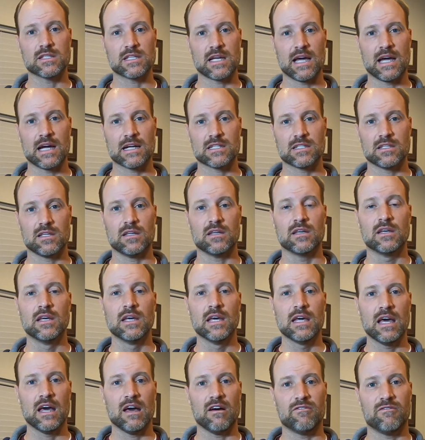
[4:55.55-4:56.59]
I actually
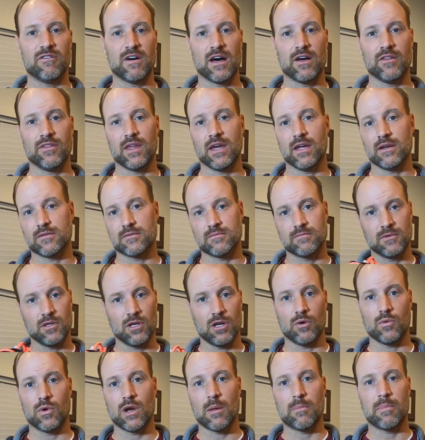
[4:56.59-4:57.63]
have found that,
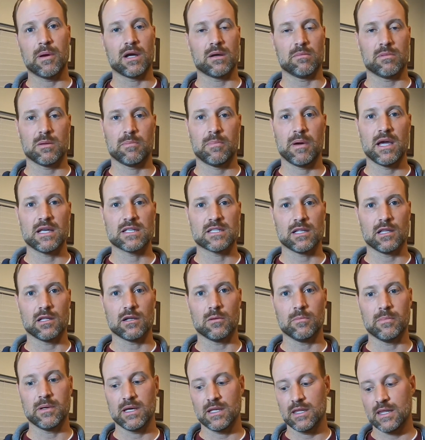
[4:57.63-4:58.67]
when I pick up the pace a little
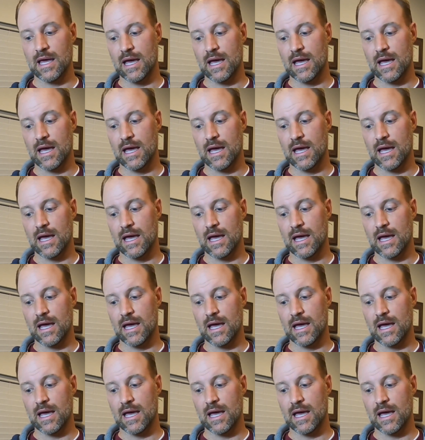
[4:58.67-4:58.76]
bit,